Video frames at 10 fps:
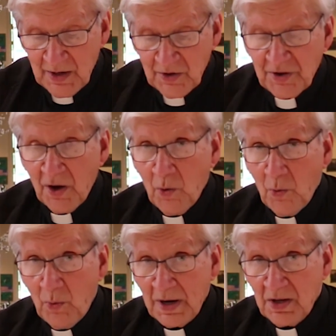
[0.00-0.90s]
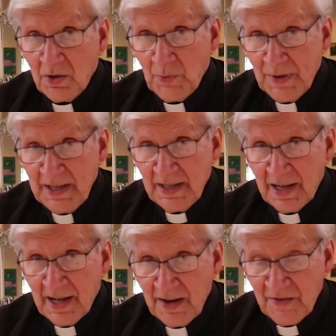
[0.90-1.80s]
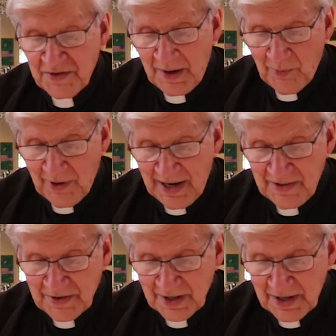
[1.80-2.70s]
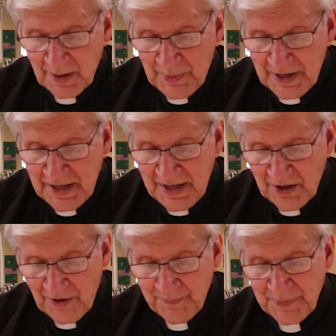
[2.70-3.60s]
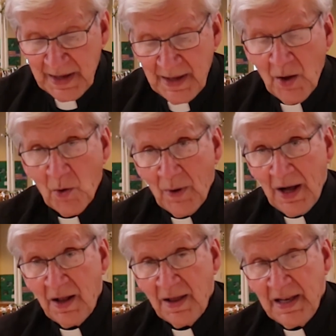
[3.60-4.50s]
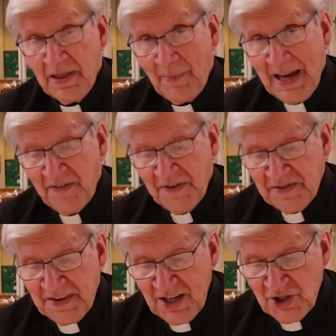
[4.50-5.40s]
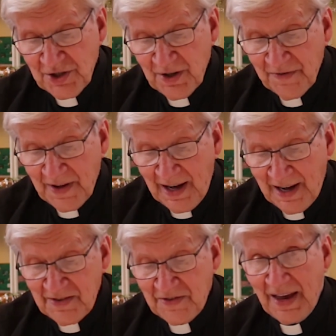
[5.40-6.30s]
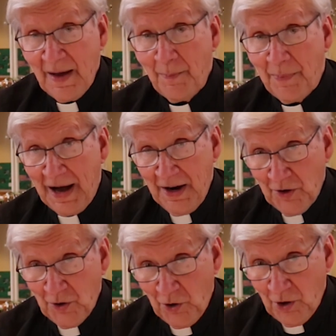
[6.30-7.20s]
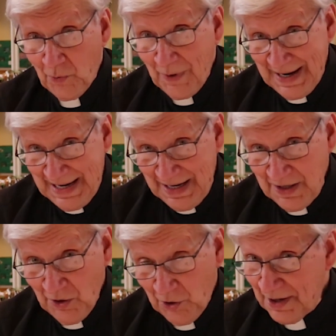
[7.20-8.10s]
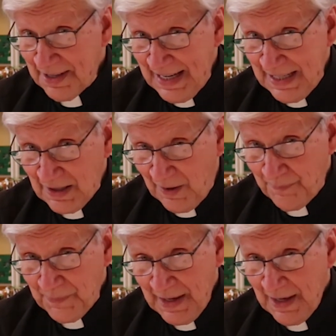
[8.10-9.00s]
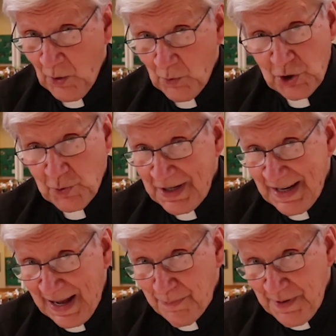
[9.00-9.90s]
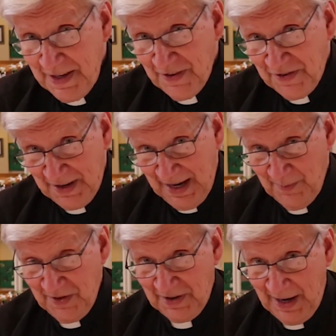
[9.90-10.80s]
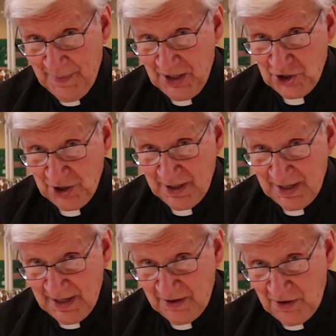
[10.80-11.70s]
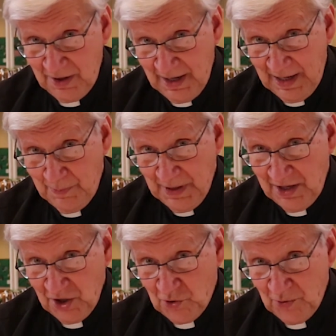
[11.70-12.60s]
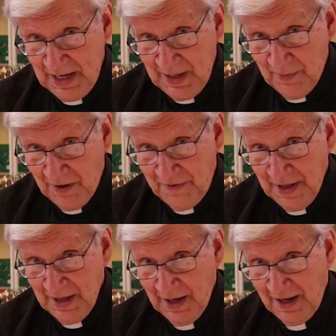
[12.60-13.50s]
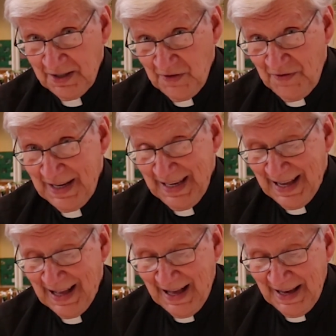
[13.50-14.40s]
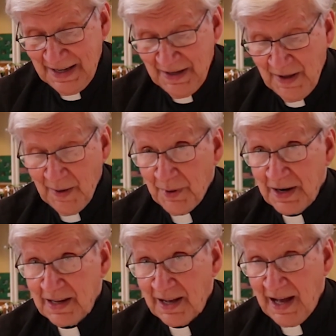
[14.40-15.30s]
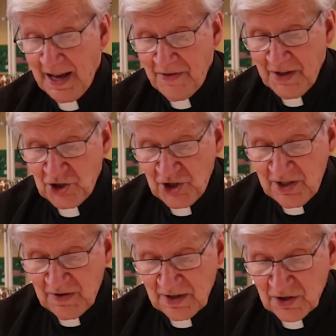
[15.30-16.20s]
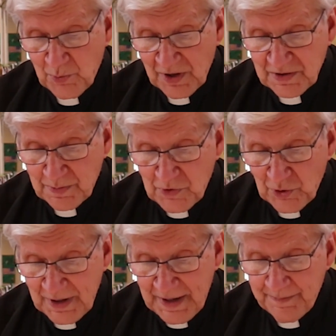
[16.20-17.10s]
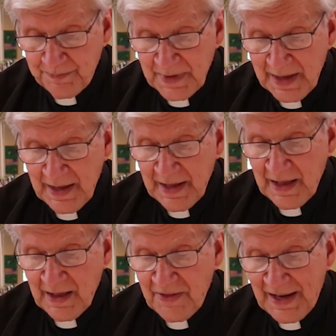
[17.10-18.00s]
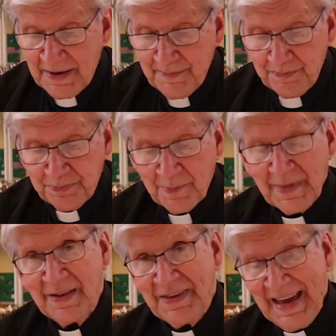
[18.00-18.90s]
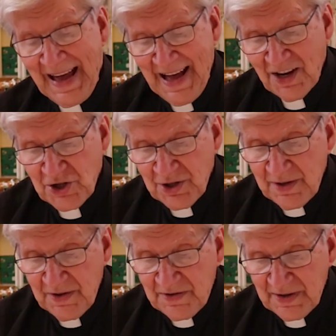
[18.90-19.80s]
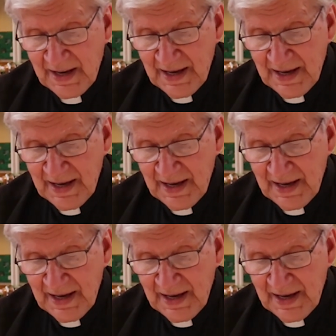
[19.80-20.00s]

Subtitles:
So what could we kind of summarize a little bit here? Well, in the manifestation of God's empire or reign or kingdom, which would not be the same, as I mentioned, it had been the dream of a Davidic kind, but the kind that Jesus was doing, that the actions